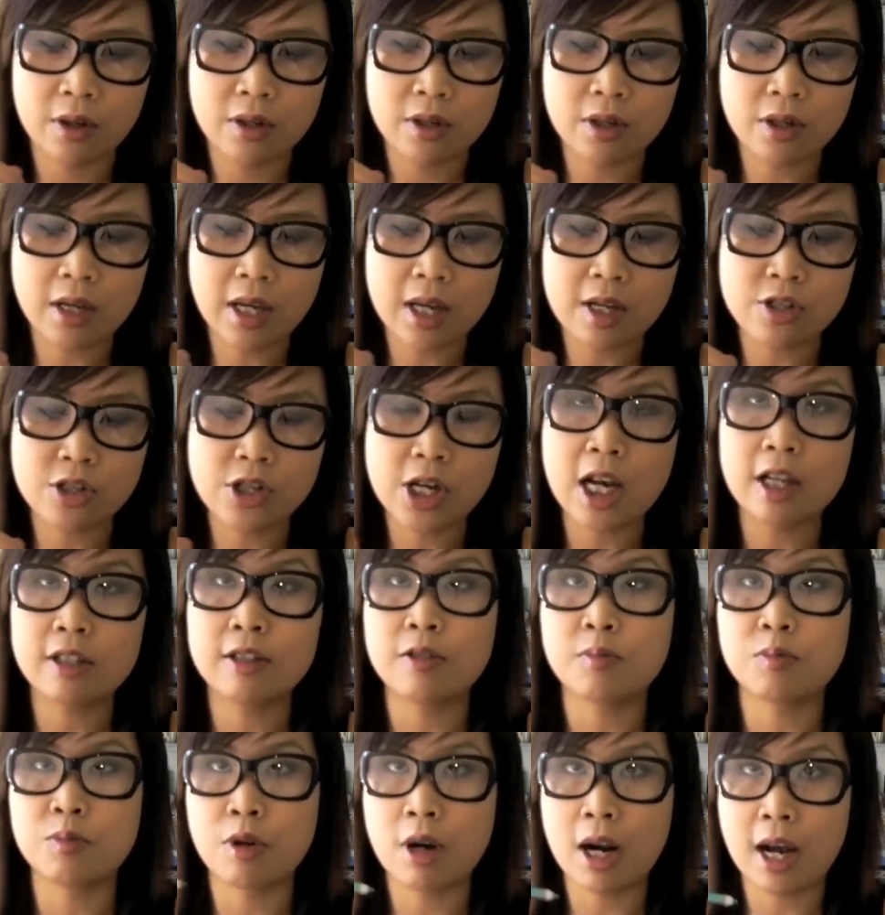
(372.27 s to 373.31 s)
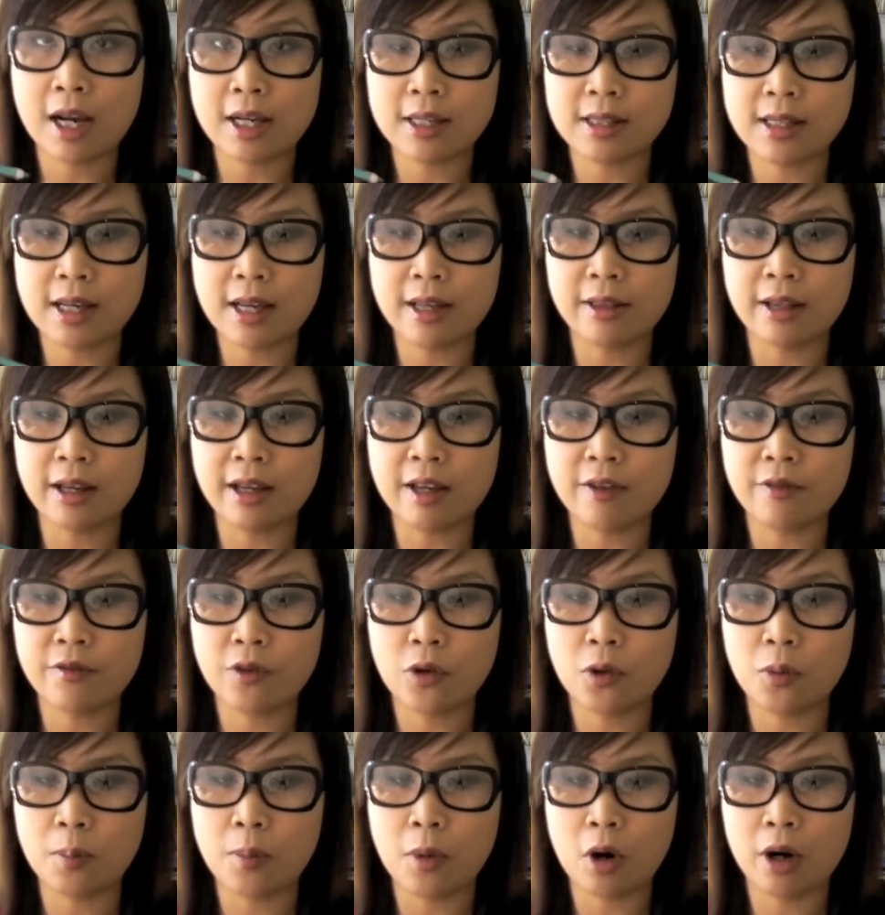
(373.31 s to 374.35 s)
You can check the price in the
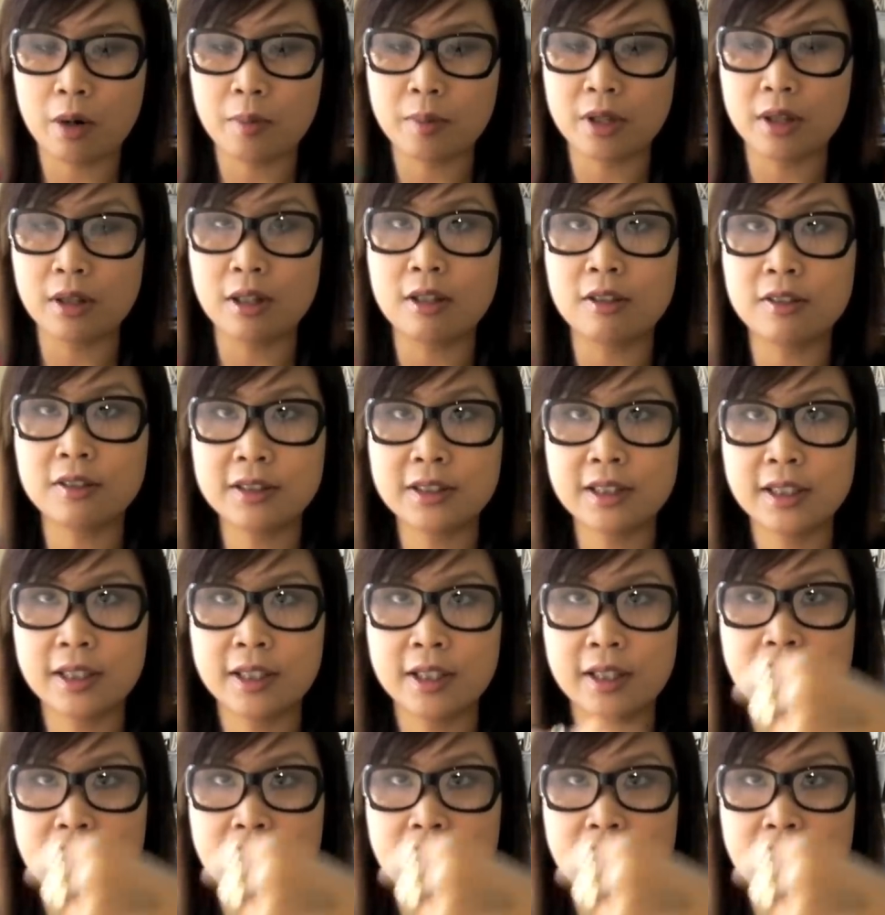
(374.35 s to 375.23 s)
info bar below.